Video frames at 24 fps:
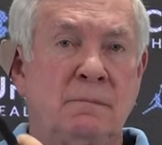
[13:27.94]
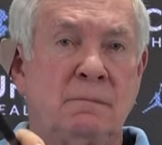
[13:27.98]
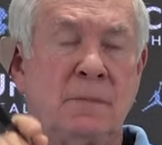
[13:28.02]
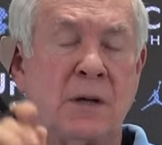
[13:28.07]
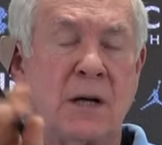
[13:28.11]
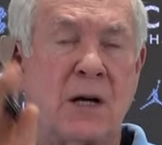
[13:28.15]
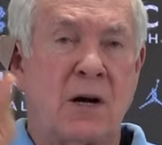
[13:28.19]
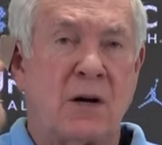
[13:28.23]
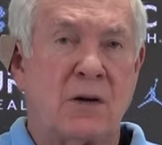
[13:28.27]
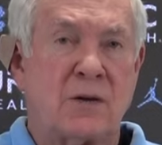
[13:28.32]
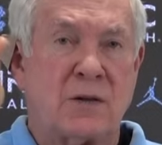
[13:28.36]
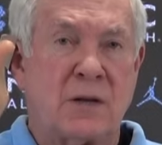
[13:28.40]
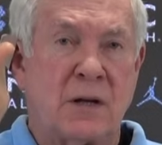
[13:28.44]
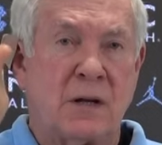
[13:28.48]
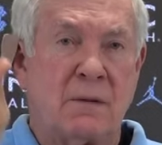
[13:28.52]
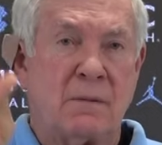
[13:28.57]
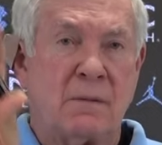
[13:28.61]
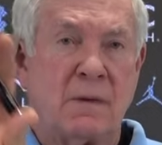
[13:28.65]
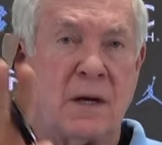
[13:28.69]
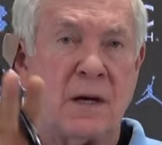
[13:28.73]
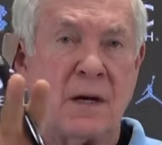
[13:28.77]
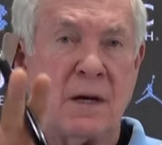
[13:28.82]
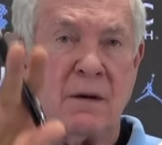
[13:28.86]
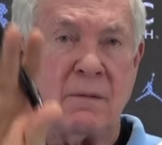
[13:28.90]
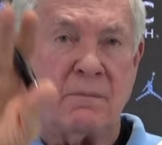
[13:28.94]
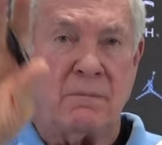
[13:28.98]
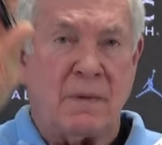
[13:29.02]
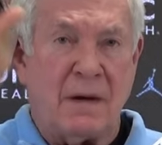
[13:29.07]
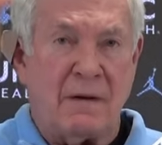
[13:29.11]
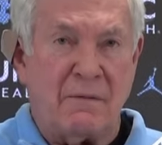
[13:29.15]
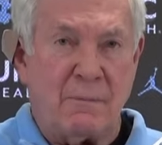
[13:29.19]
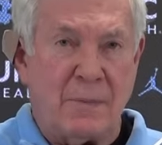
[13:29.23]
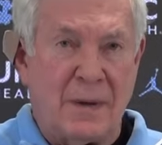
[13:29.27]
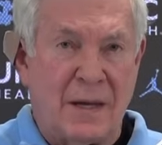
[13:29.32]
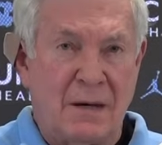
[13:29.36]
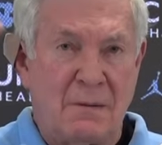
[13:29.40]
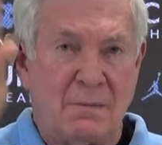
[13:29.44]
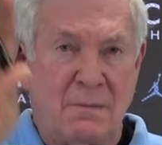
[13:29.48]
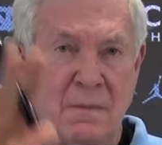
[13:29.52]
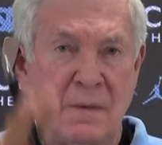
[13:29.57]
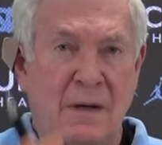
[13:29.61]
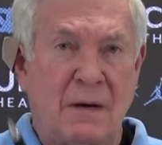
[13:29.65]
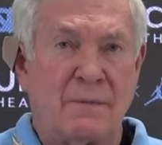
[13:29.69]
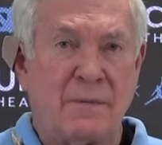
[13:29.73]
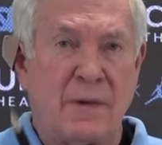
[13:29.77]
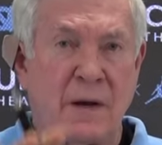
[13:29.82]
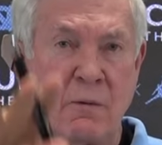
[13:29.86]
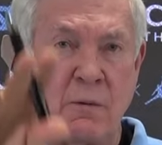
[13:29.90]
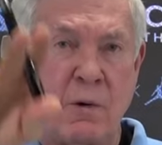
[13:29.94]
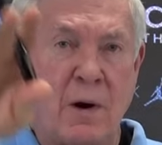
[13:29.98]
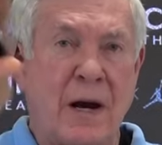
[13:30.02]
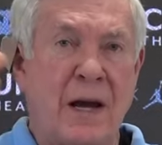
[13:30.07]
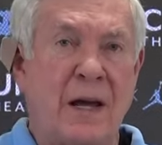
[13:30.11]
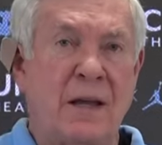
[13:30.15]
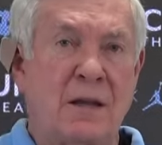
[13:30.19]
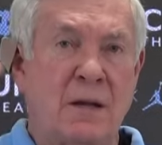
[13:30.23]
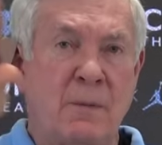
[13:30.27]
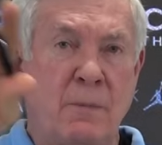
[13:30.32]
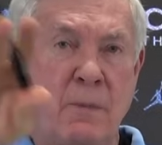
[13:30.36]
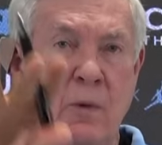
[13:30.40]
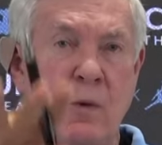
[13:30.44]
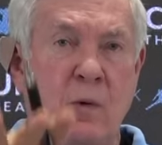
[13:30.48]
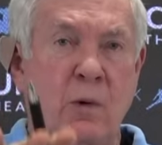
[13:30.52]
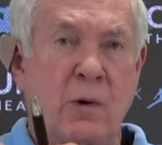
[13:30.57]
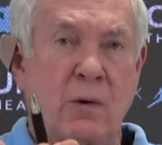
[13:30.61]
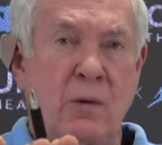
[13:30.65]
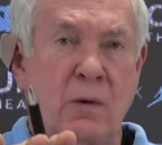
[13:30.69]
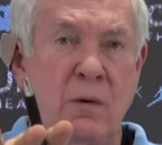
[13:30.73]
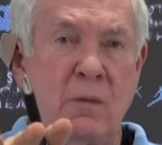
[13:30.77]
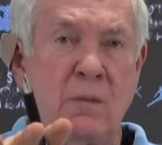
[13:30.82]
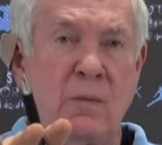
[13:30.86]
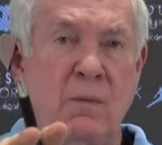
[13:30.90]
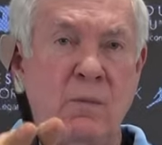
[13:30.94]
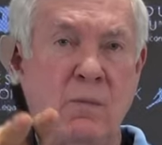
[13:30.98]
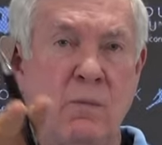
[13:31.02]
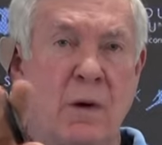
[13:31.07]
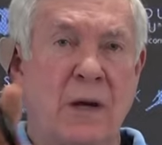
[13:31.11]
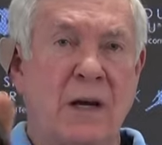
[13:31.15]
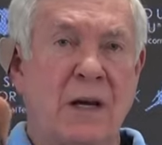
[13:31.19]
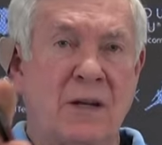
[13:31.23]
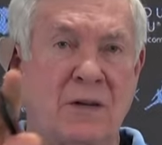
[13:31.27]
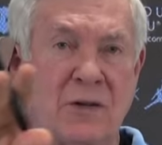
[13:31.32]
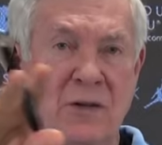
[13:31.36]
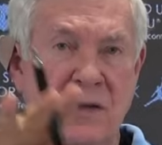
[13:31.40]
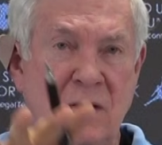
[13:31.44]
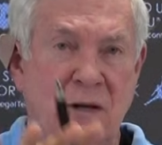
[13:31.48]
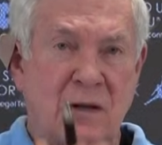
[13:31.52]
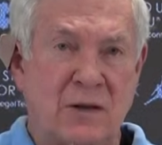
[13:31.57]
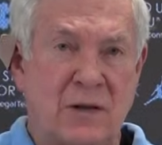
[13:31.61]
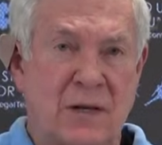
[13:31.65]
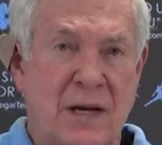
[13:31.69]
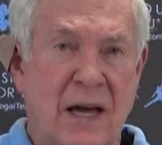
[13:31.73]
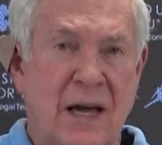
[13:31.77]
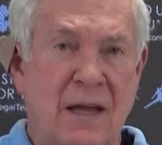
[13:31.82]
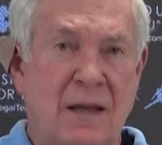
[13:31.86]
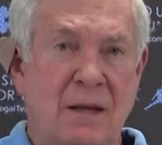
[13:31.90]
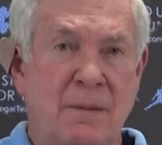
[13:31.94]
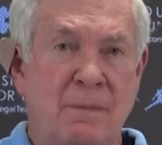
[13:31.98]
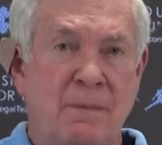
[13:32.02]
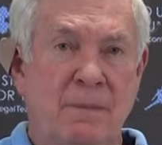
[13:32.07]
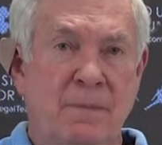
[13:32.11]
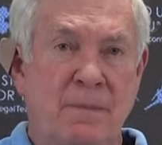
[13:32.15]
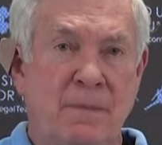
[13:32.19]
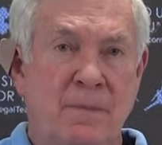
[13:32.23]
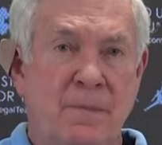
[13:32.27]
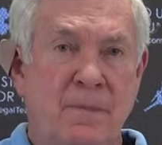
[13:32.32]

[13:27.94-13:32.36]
because they have been, if they were in the portal, we can still sign them.